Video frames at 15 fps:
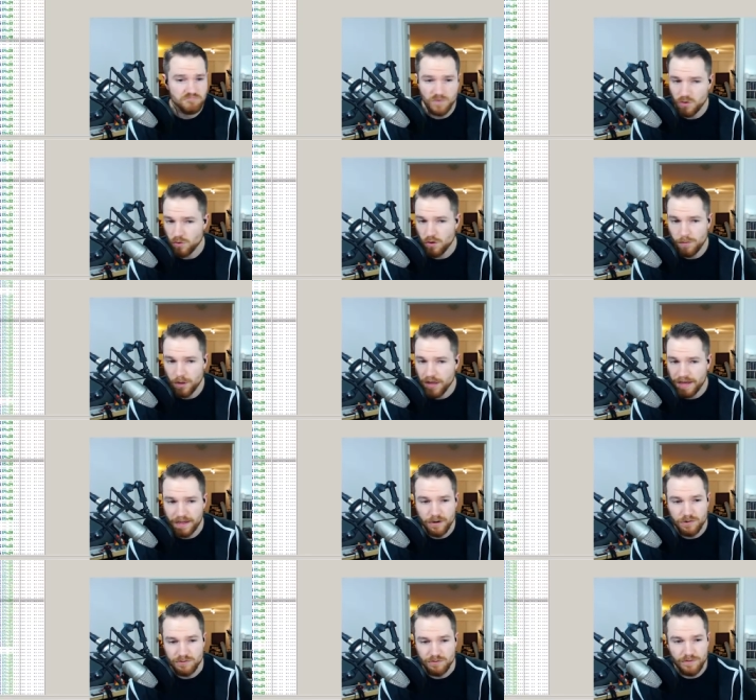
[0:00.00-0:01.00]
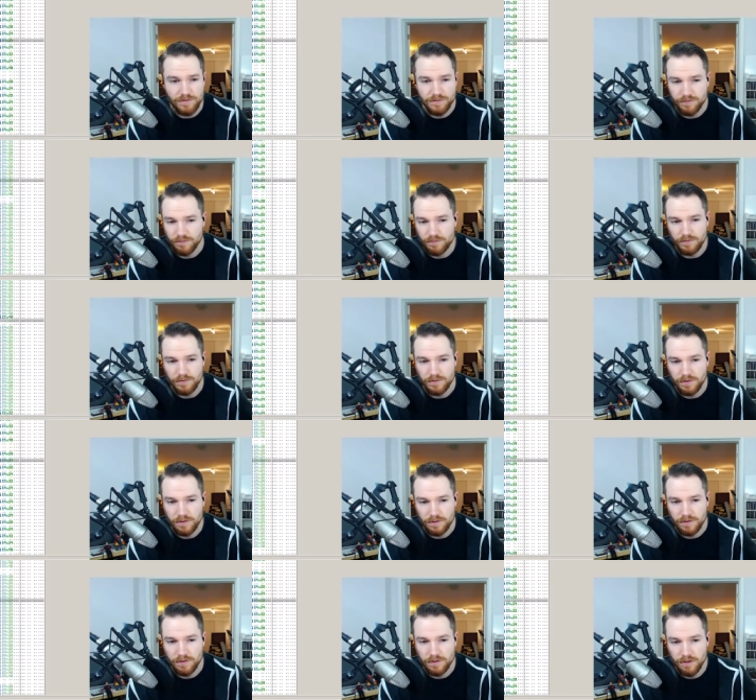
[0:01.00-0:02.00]
normal echoes. We've
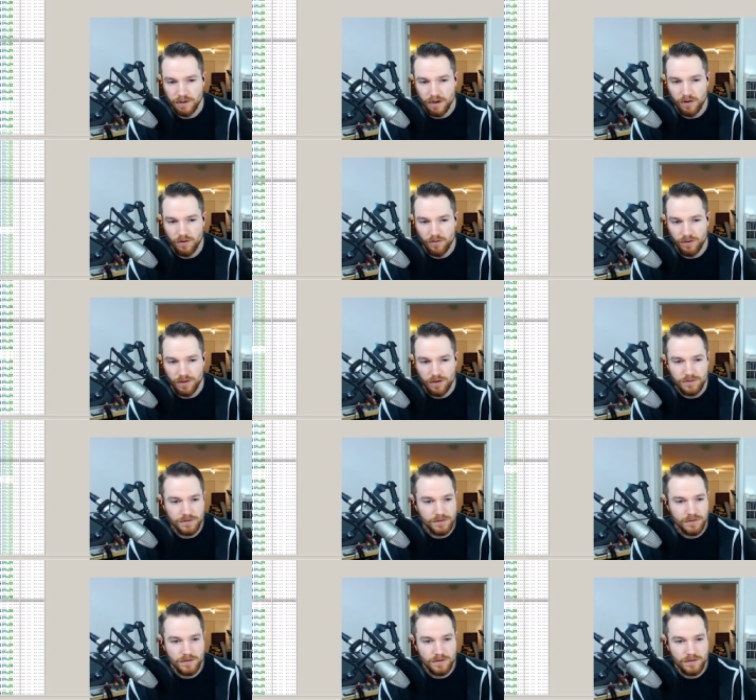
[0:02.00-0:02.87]
gone over those.